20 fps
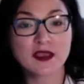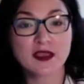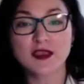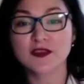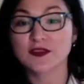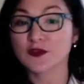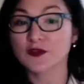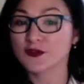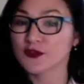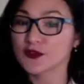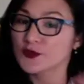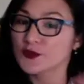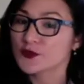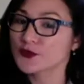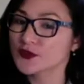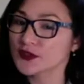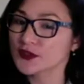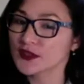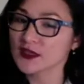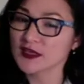There's
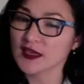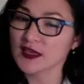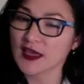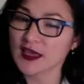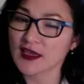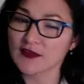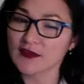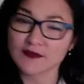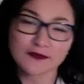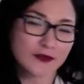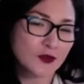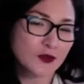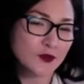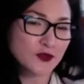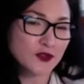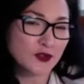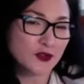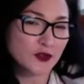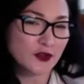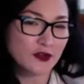usually a
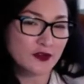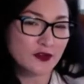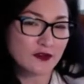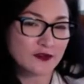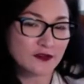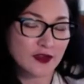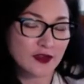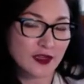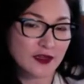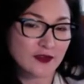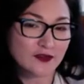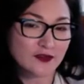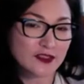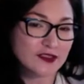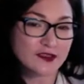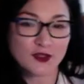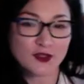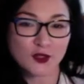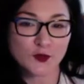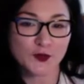future kind of
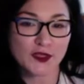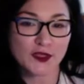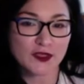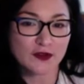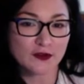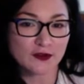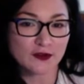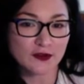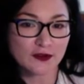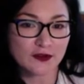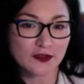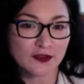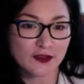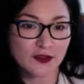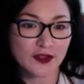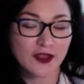dystopian Earth.